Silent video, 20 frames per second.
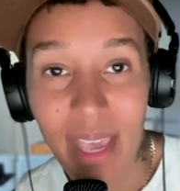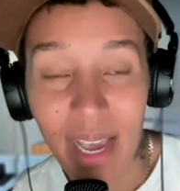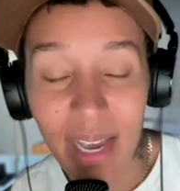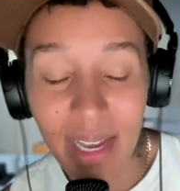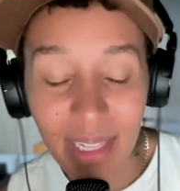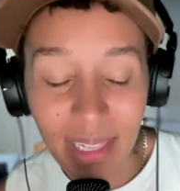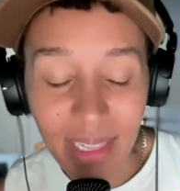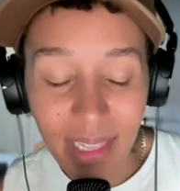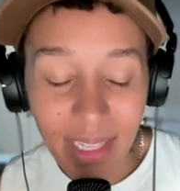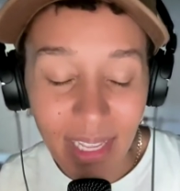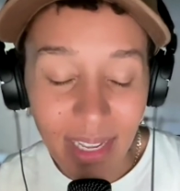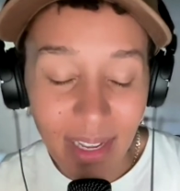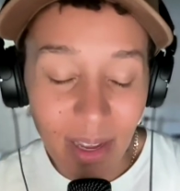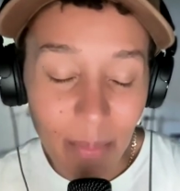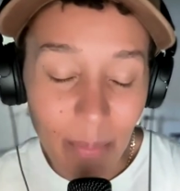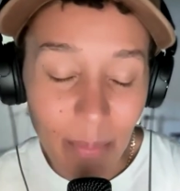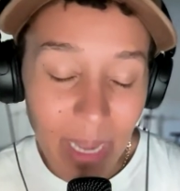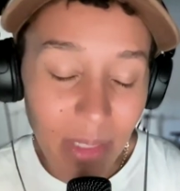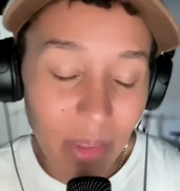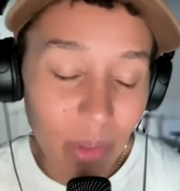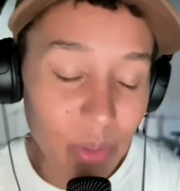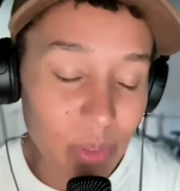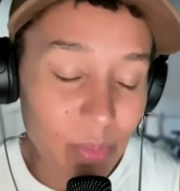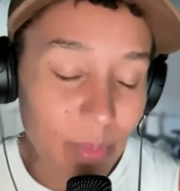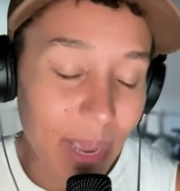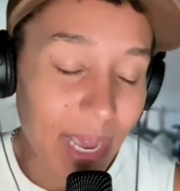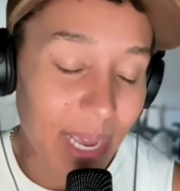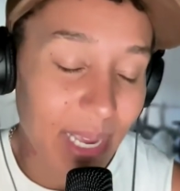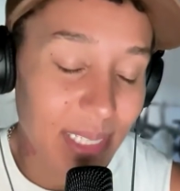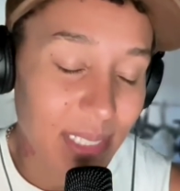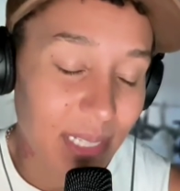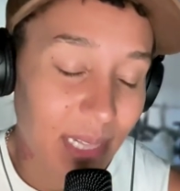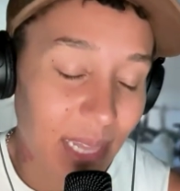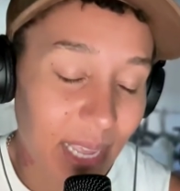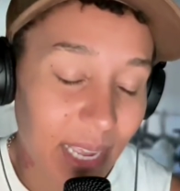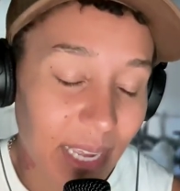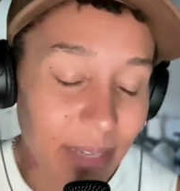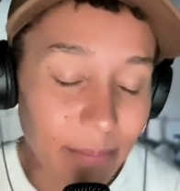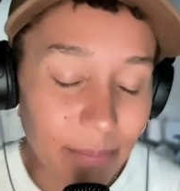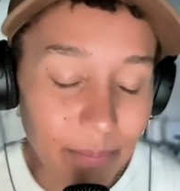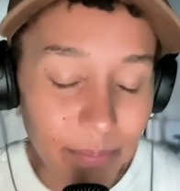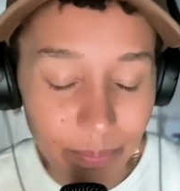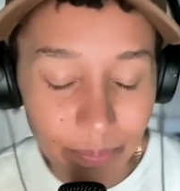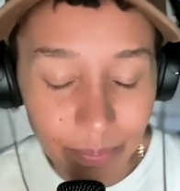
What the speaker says: I close my eyes a lot